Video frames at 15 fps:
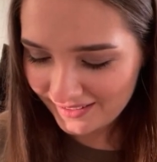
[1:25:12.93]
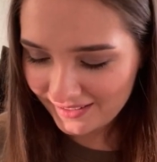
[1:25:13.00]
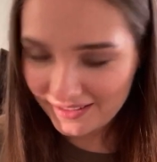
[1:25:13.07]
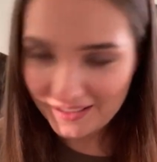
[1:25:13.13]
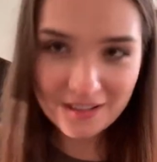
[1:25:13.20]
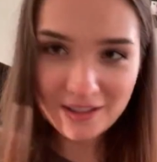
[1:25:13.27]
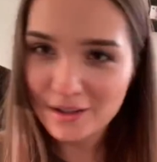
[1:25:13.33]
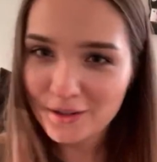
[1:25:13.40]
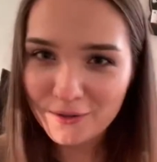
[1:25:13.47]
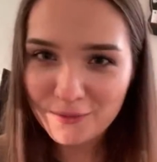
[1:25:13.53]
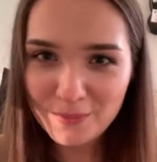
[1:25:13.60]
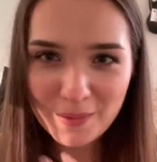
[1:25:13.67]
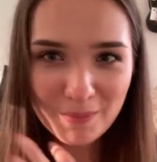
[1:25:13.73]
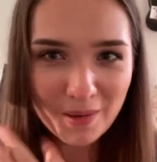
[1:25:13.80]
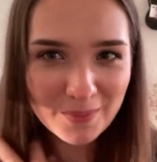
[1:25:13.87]
I don't know if
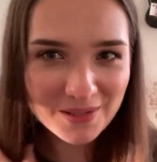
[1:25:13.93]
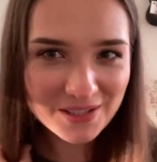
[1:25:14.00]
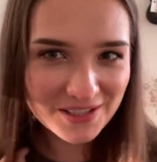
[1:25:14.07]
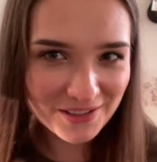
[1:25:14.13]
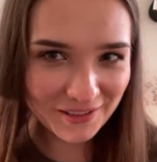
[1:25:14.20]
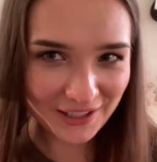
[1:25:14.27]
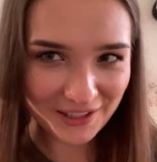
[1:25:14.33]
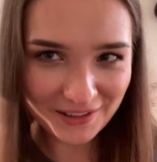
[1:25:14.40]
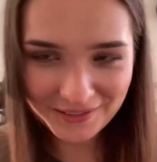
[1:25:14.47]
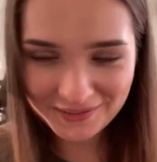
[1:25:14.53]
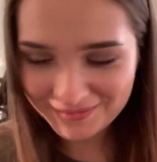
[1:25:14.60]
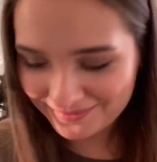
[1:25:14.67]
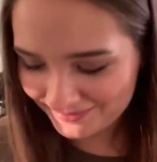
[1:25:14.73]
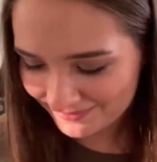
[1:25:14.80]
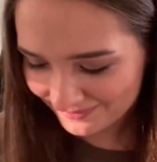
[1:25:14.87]
my mom is still here.
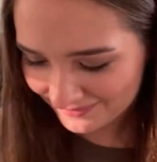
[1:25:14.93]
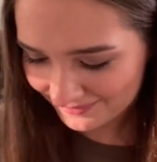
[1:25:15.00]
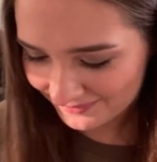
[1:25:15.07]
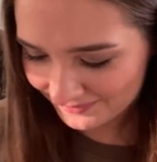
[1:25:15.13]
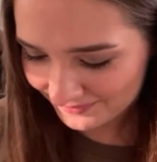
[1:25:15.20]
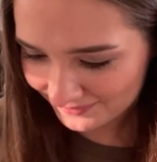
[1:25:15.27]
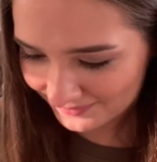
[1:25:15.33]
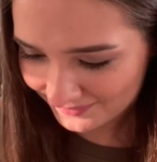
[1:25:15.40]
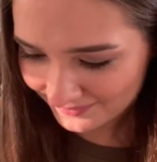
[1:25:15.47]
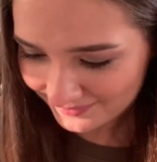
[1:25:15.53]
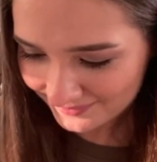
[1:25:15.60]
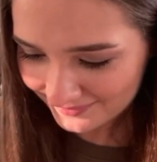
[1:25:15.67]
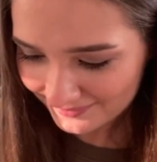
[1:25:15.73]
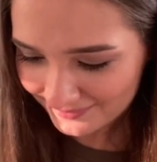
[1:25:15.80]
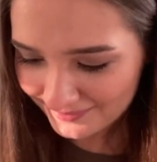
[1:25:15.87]

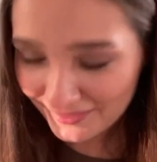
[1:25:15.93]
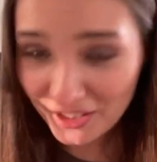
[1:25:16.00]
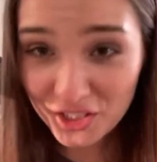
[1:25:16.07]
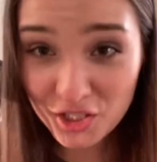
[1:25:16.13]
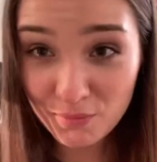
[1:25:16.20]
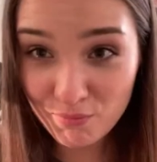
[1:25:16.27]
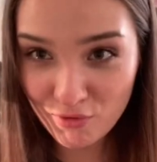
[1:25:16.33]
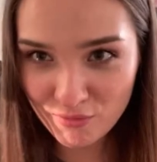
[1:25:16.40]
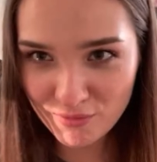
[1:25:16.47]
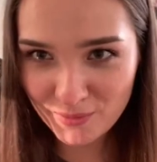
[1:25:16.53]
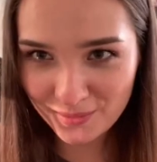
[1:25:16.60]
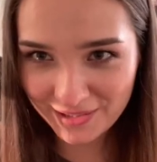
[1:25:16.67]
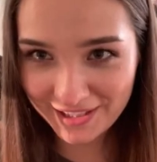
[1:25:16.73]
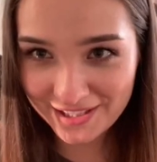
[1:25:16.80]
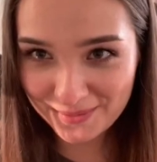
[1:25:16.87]
She
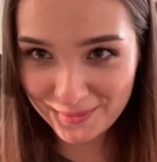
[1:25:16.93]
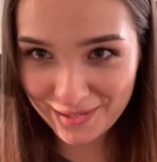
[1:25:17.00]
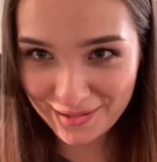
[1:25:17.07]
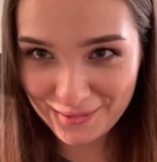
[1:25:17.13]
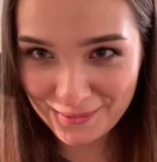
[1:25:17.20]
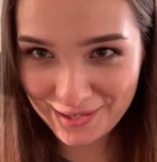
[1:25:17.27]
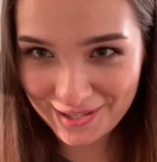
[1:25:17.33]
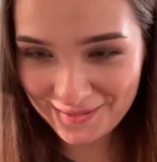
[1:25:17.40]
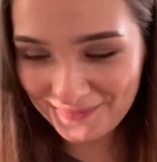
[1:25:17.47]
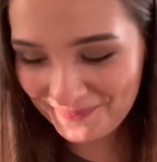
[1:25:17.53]
probably is, by the way.